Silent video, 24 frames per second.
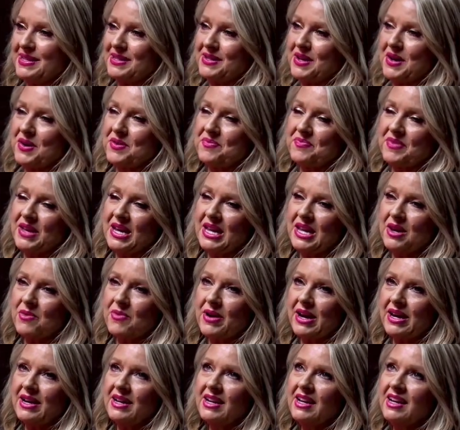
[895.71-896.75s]
So
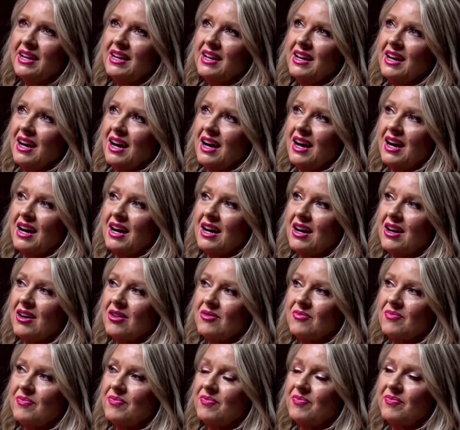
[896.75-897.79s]
anyway,
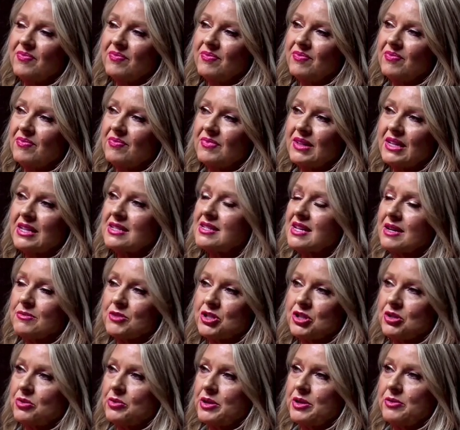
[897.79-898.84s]
um, because I'm
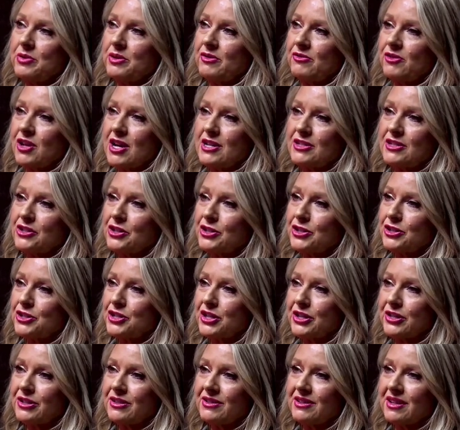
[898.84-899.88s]
sure we would have lost our shirt.